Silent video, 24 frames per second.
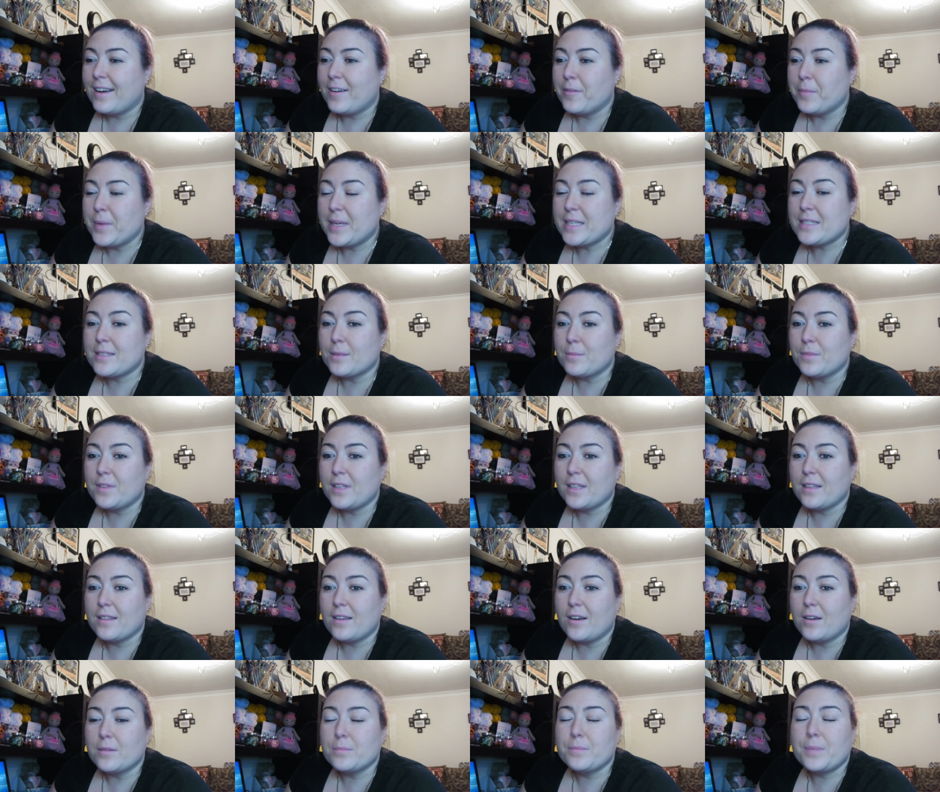um, it's something
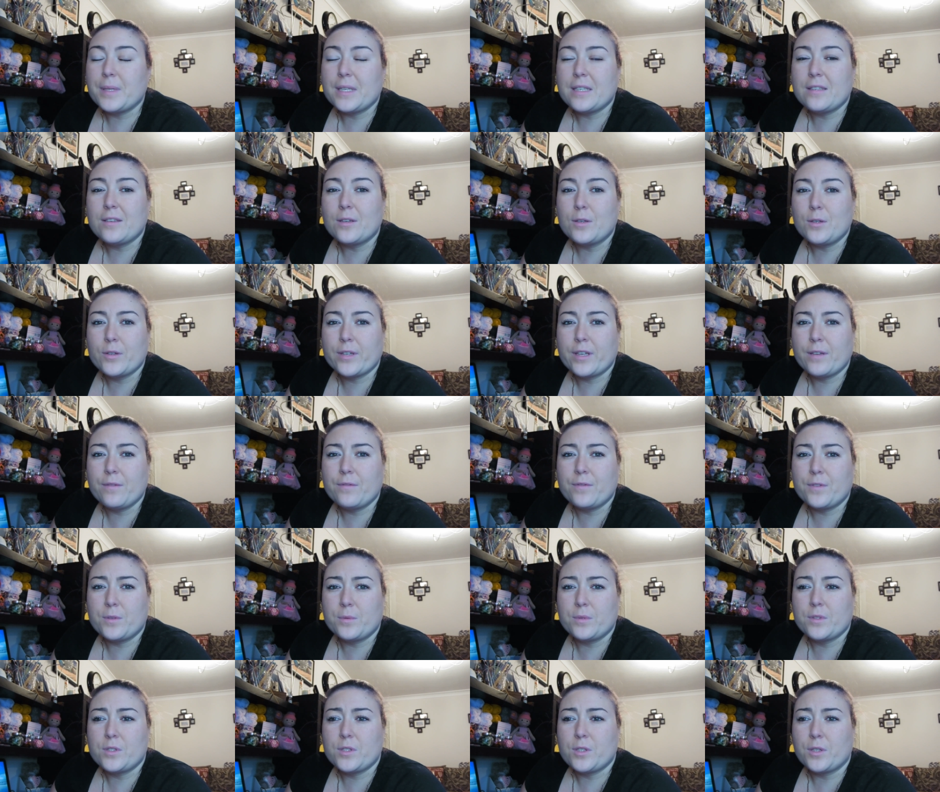that I've been looking
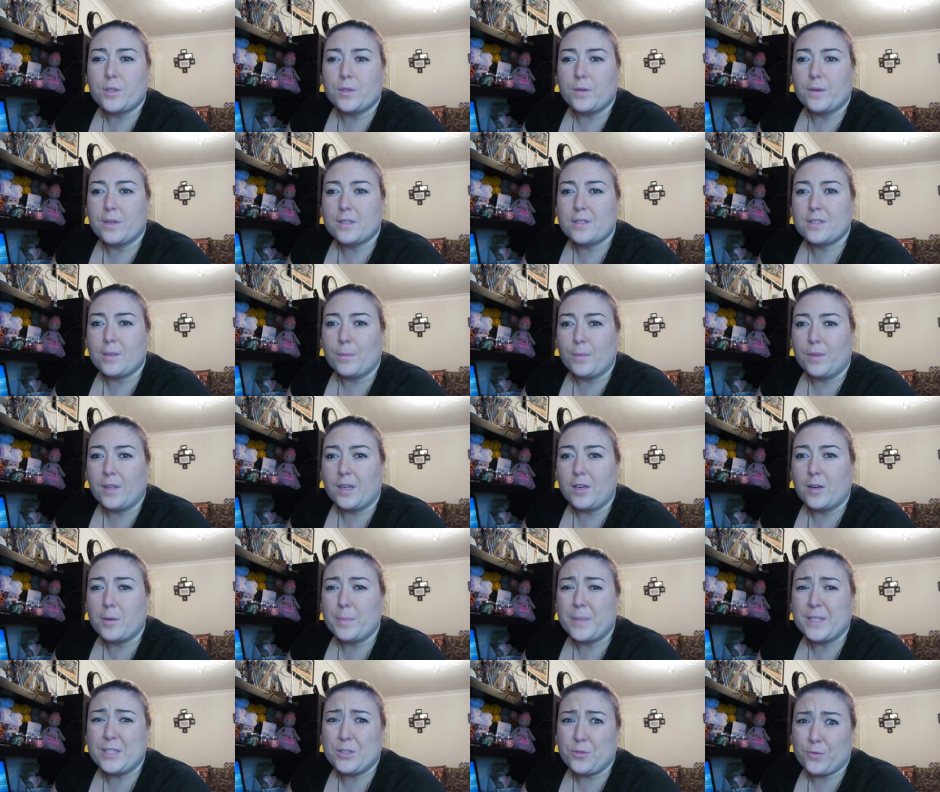forward to and something
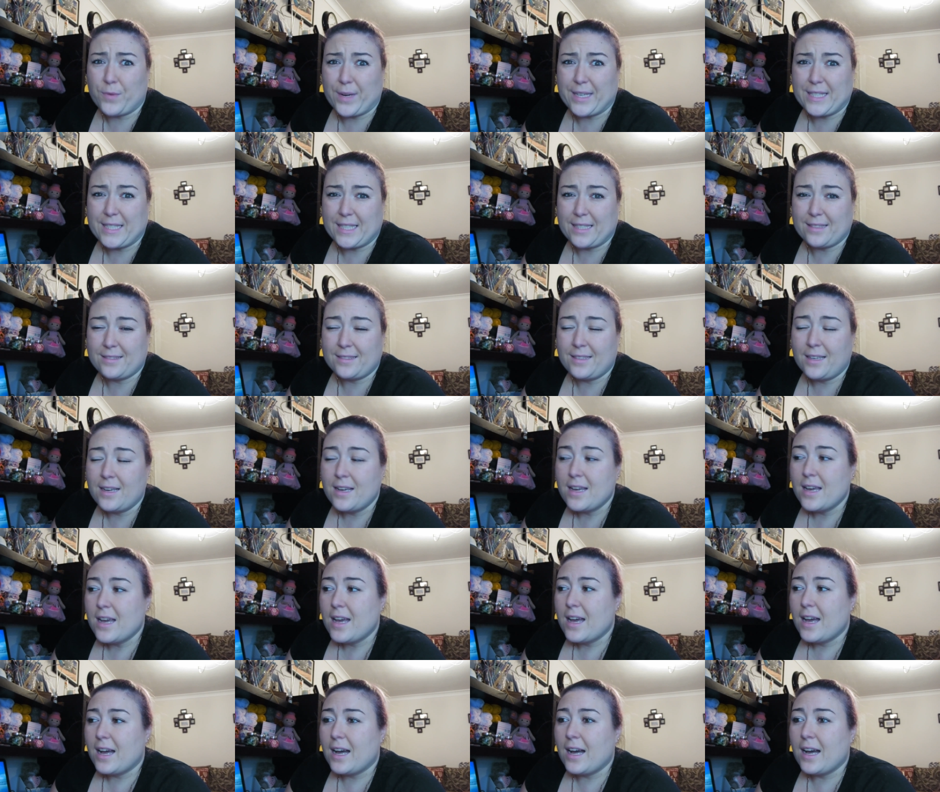I've been dreading
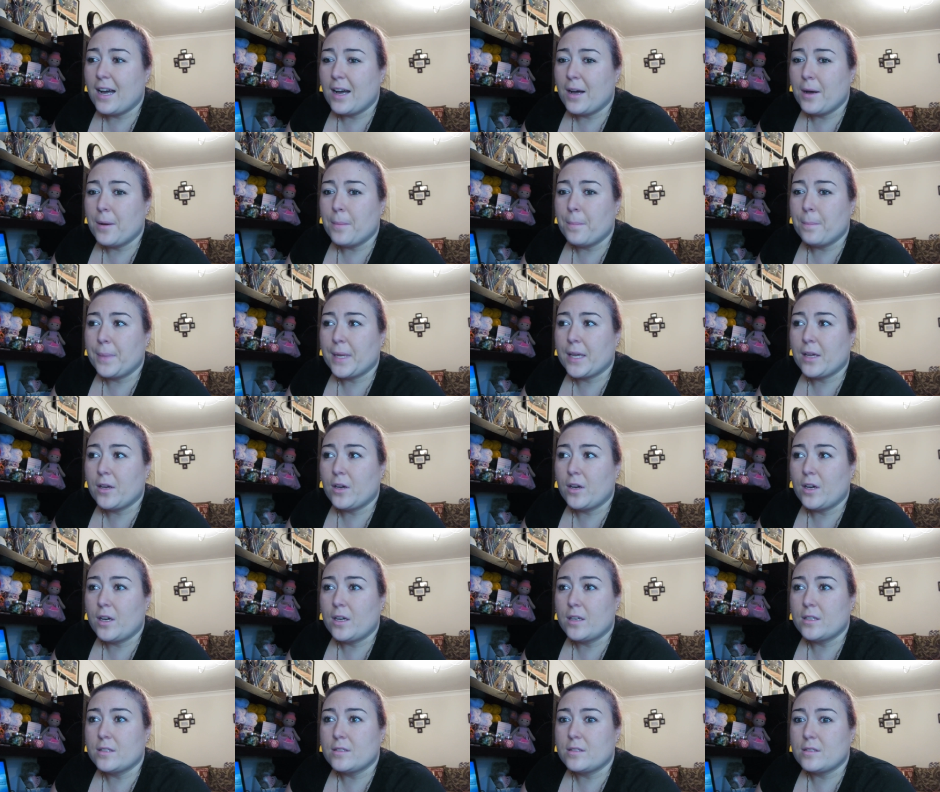um,
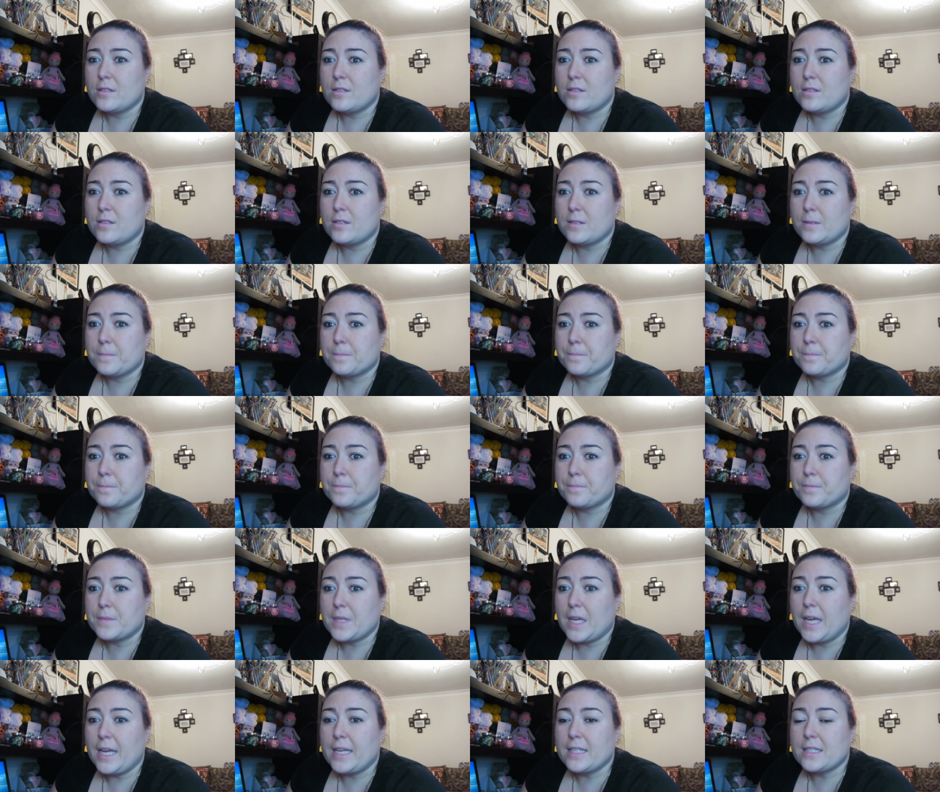because
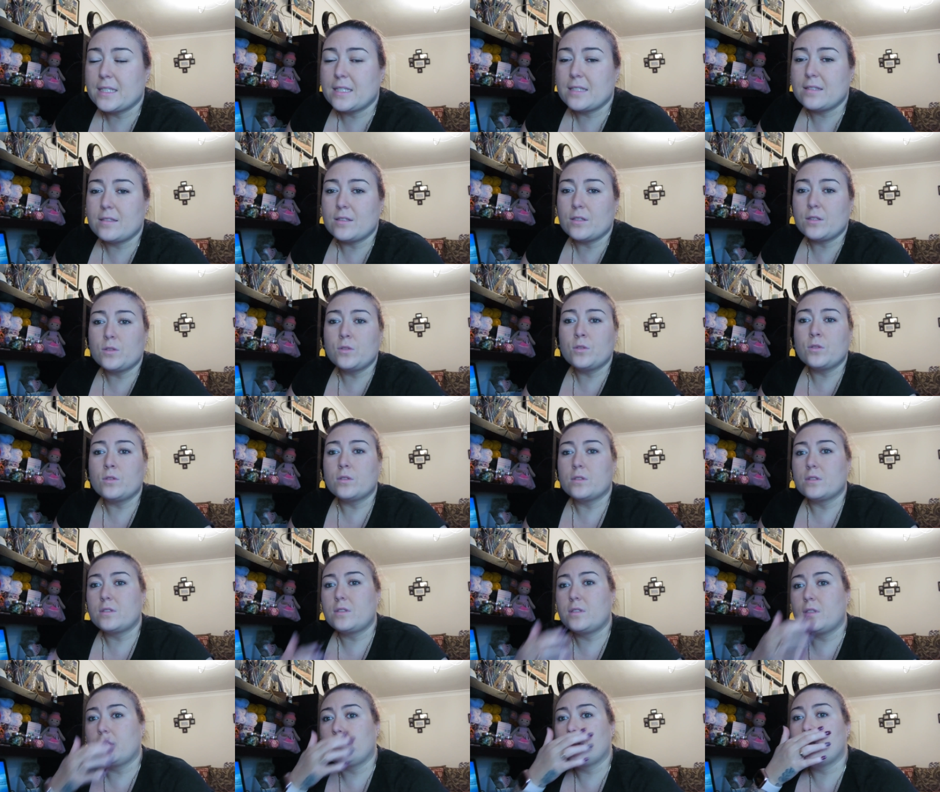it's
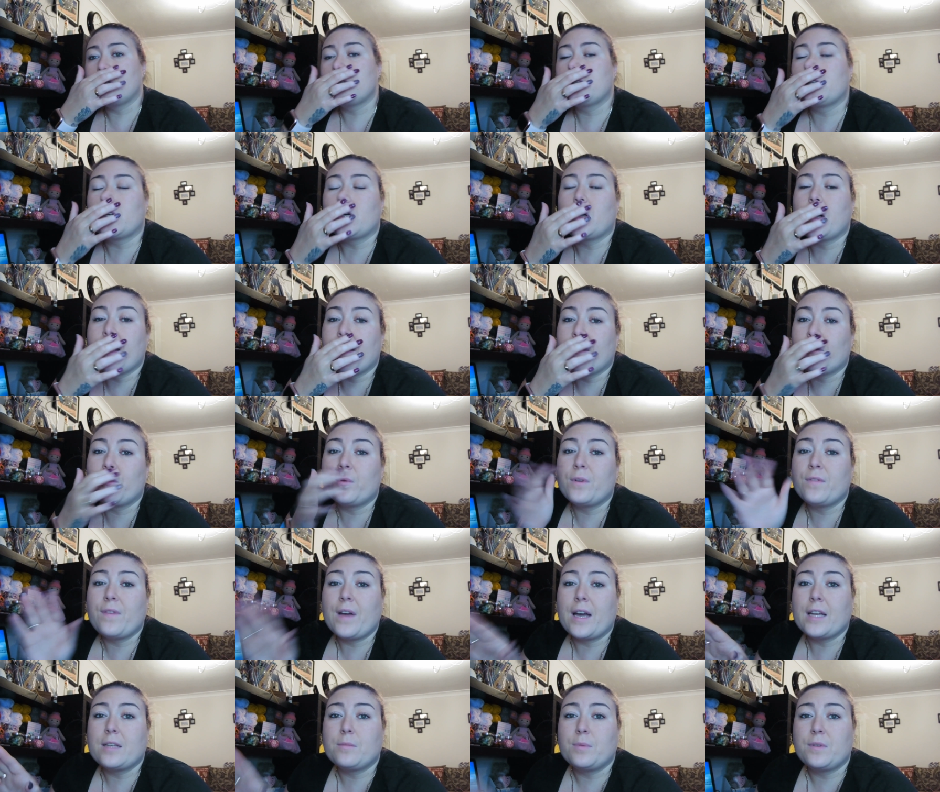not the Sky that
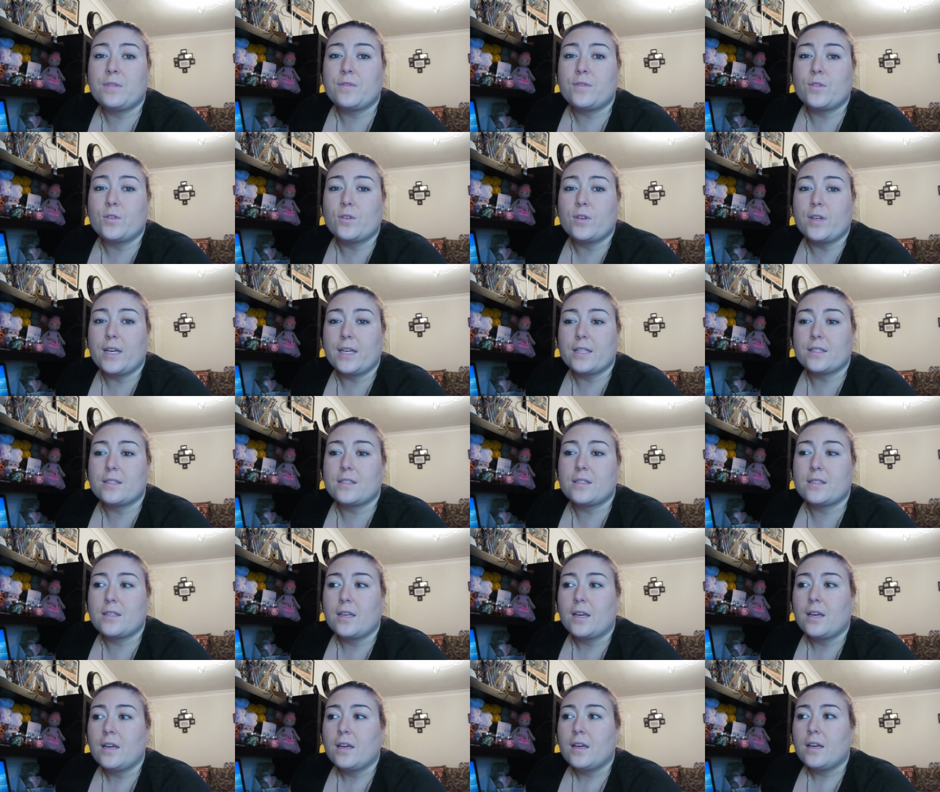we've had before.
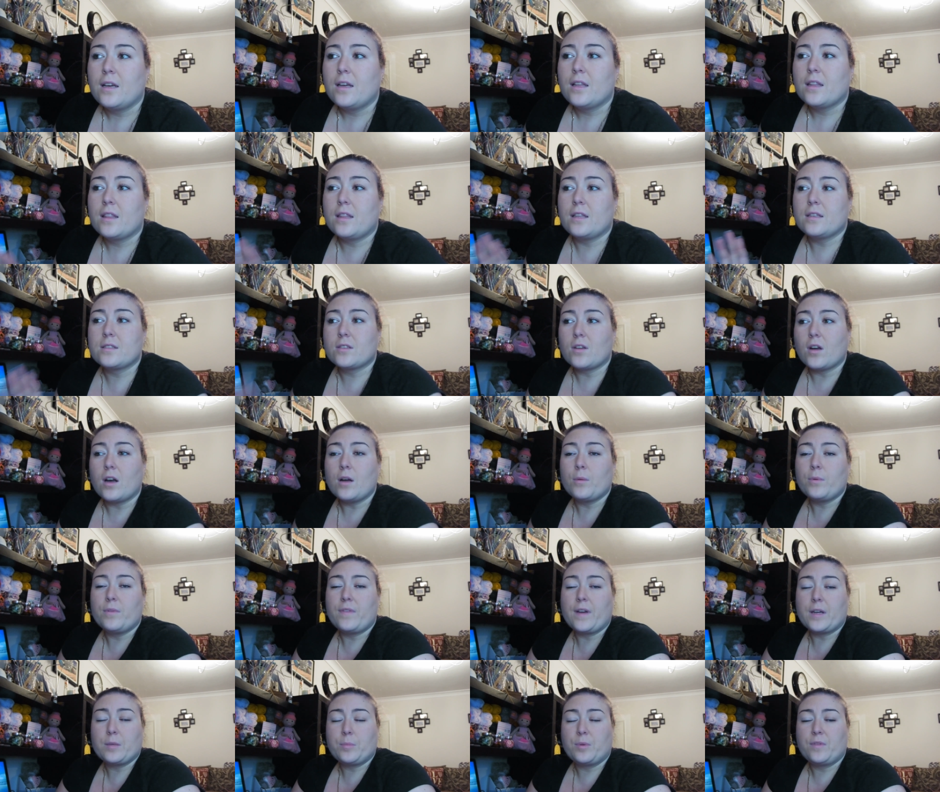It's the Sky
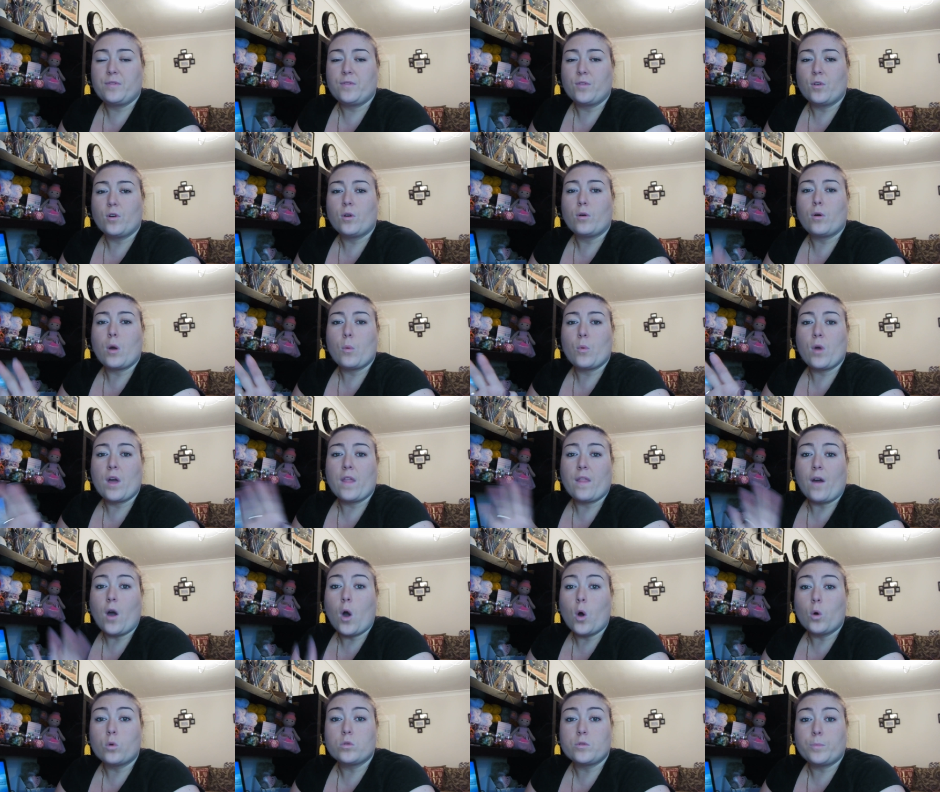we've had before where the
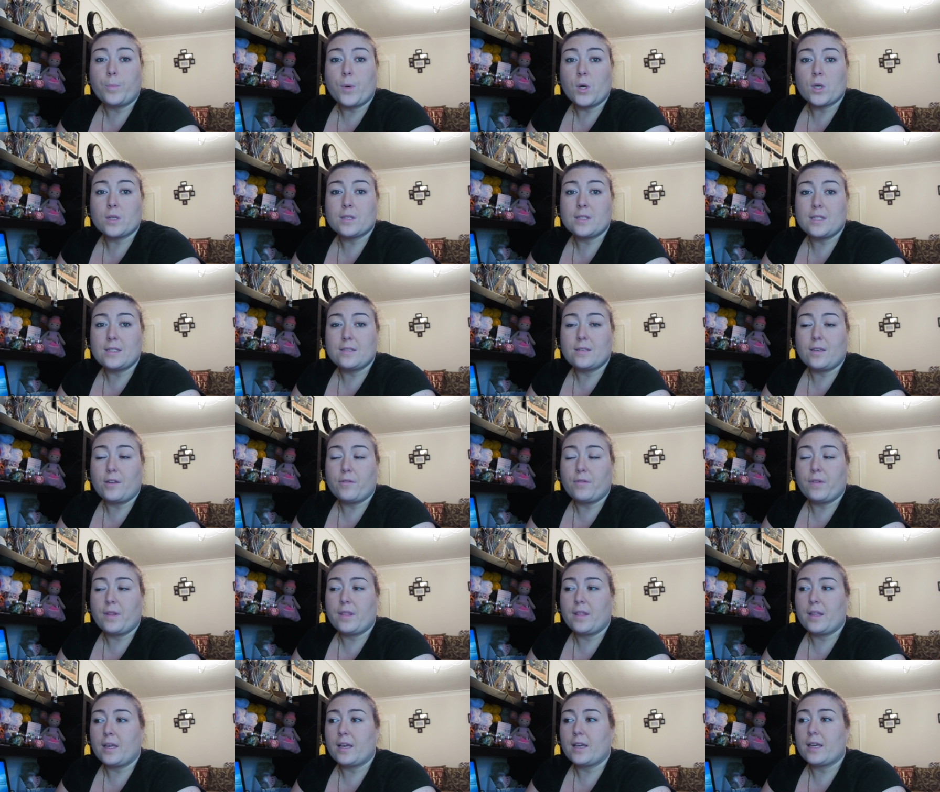old boxes and
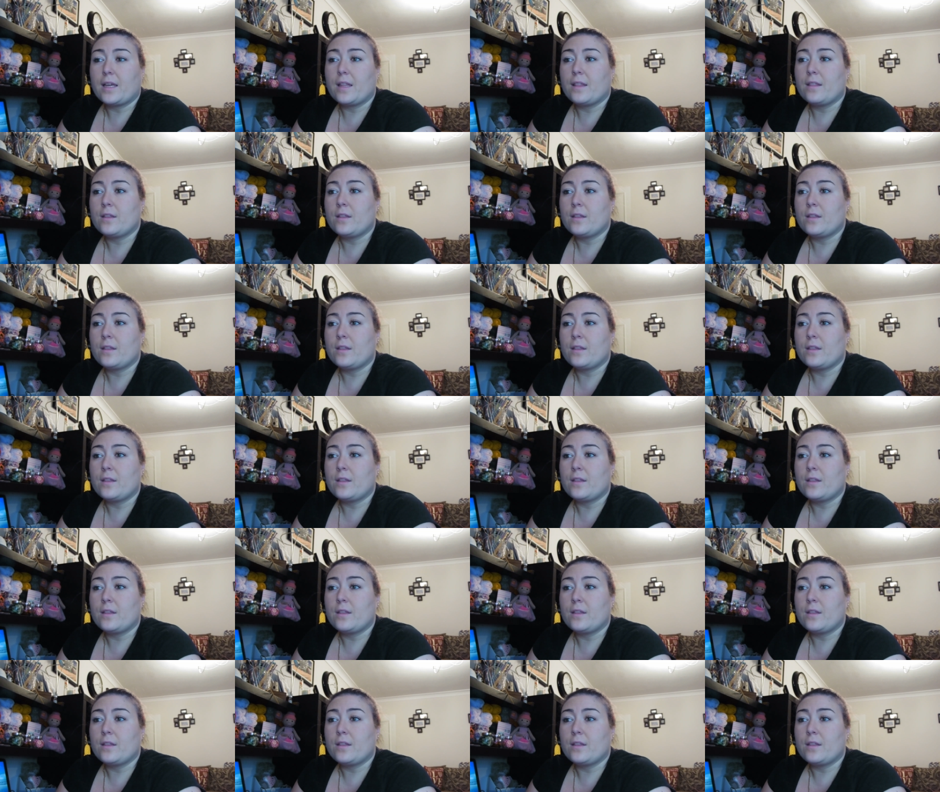everything.